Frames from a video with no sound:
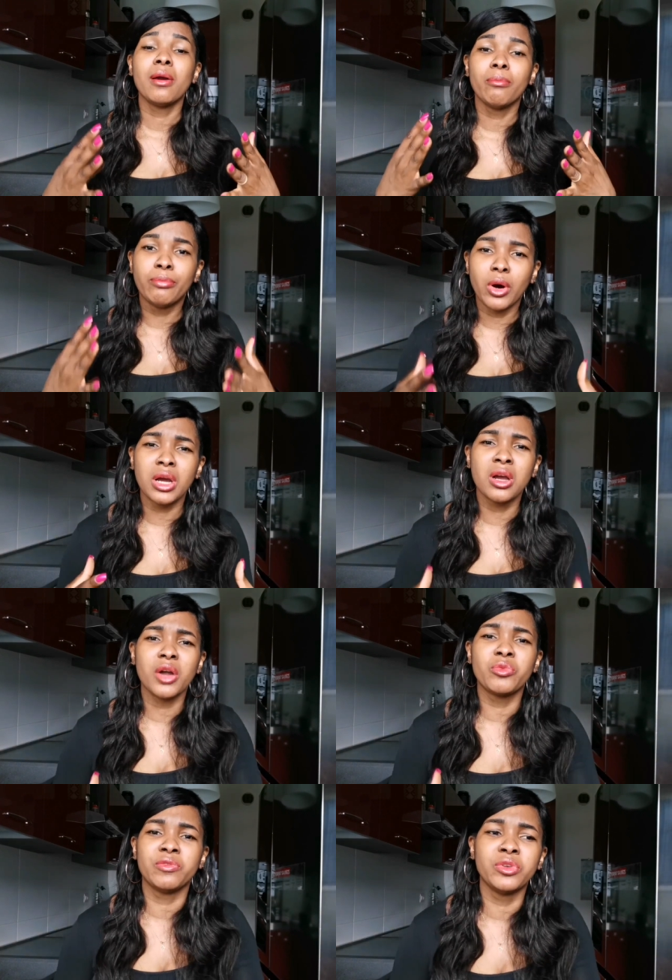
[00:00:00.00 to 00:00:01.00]
but
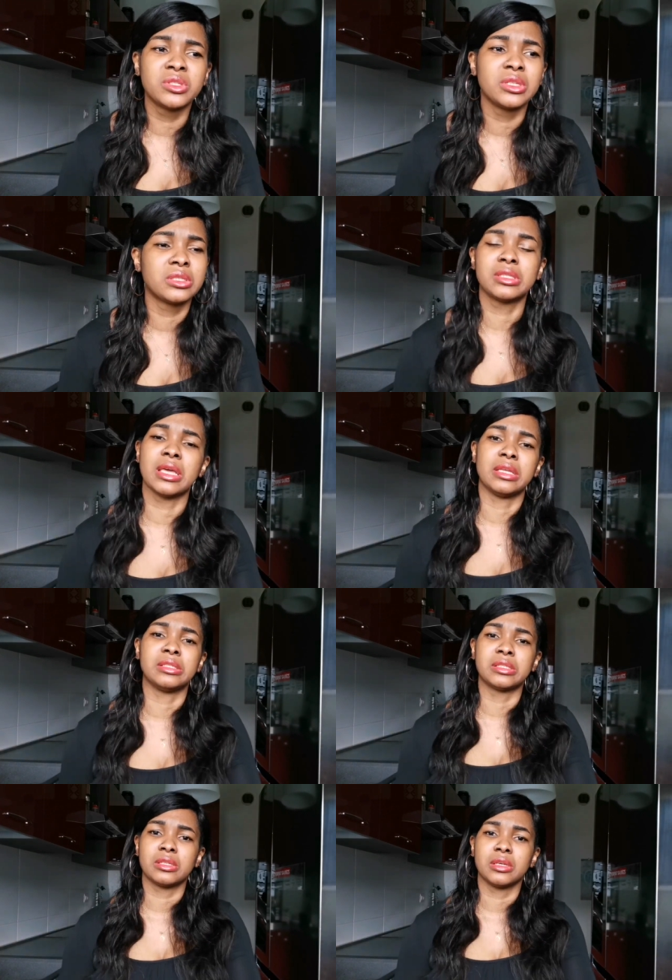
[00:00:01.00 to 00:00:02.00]
god reveals these
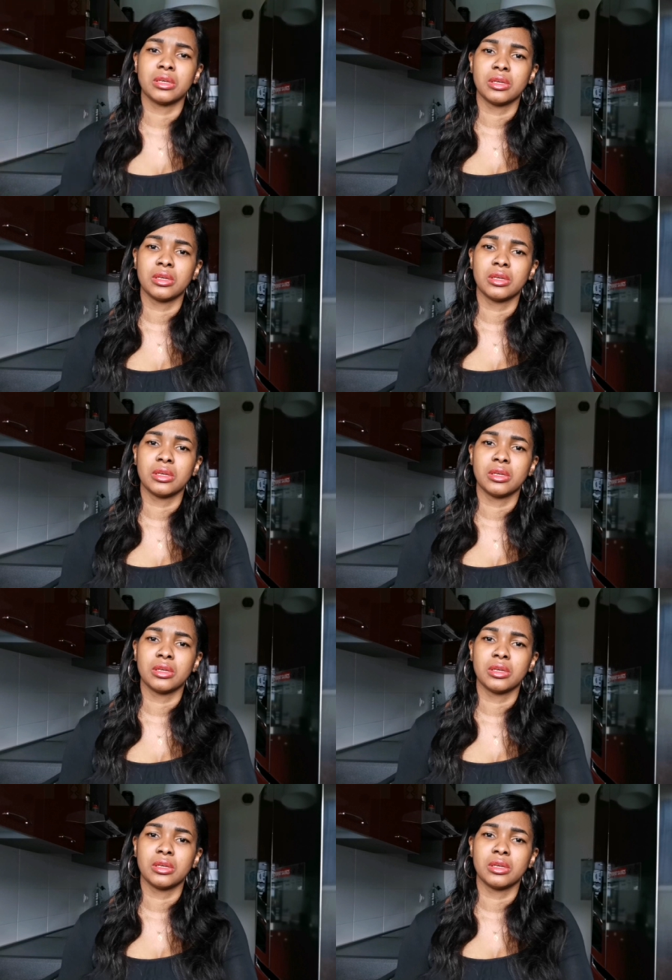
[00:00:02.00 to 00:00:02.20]
things